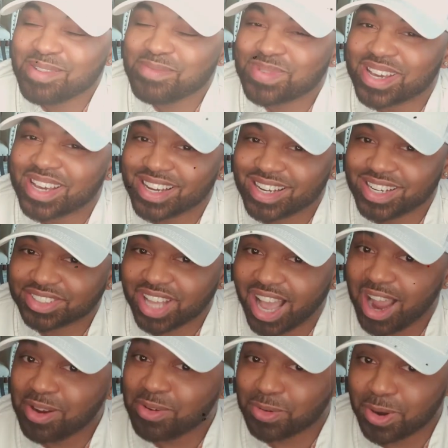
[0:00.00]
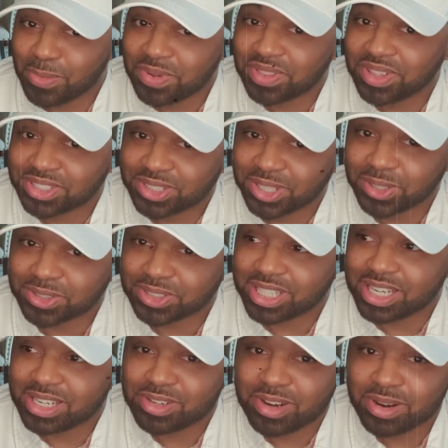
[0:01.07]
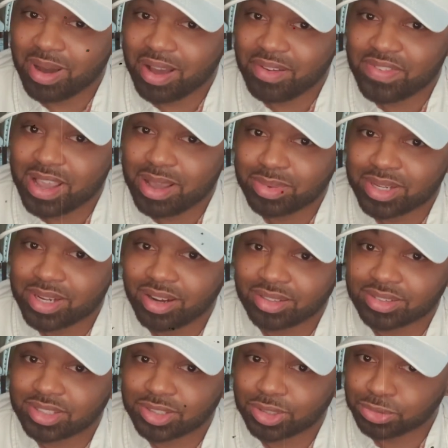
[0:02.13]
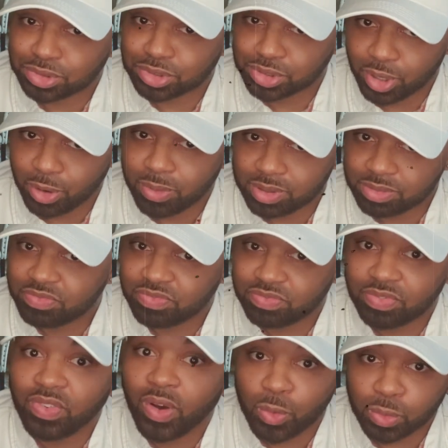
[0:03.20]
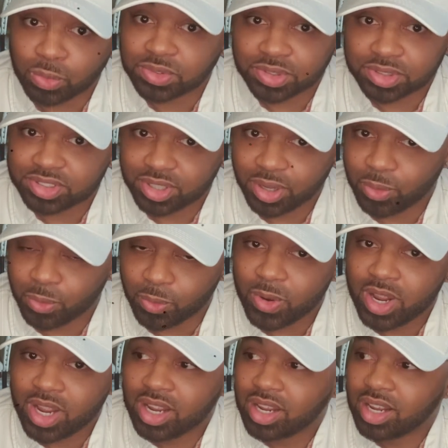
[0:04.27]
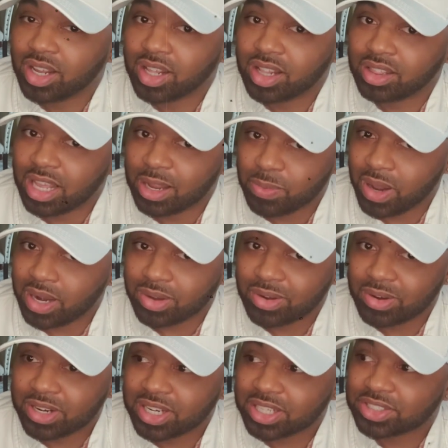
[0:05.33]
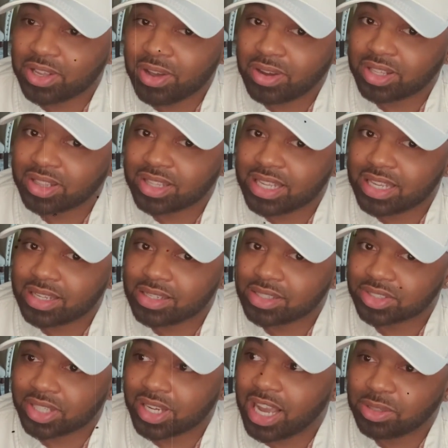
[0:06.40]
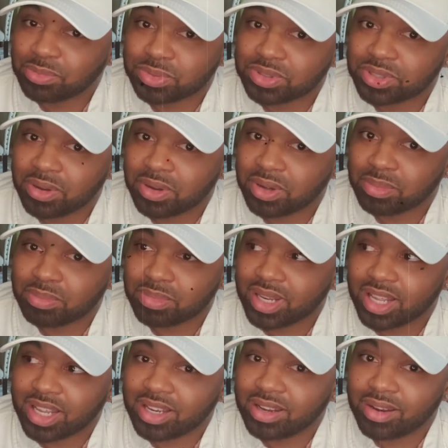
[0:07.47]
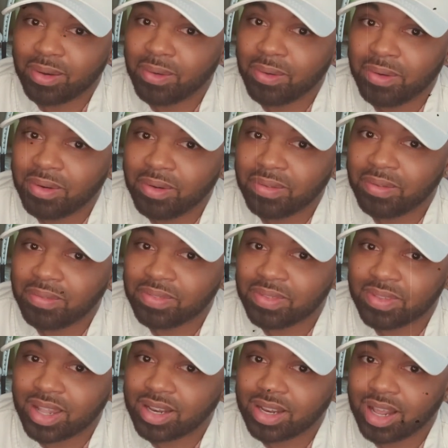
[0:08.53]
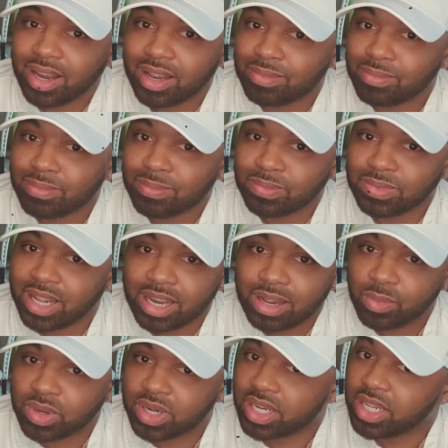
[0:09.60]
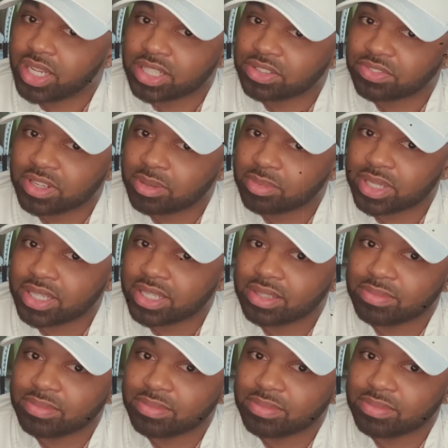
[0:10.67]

Because I grew up in the church, and my family are church-going folks, so they probably gonna hear that song and thinking it's a gospel song, and I'm like, no, that ain't what it is, family.